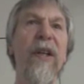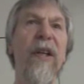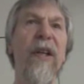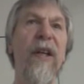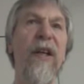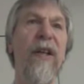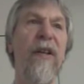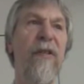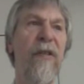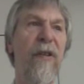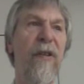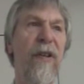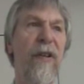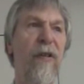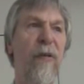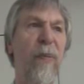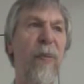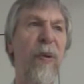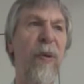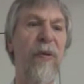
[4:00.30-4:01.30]
is
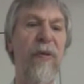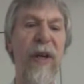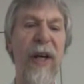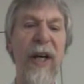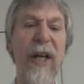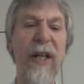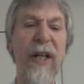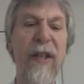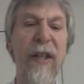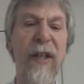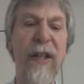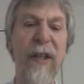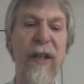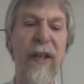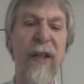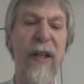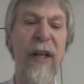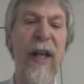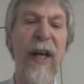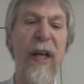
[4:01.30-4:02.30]
it's providing
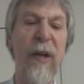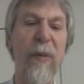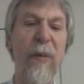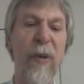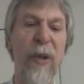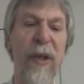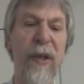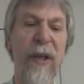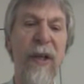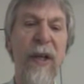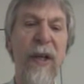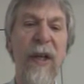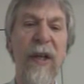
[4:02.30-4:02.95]
a library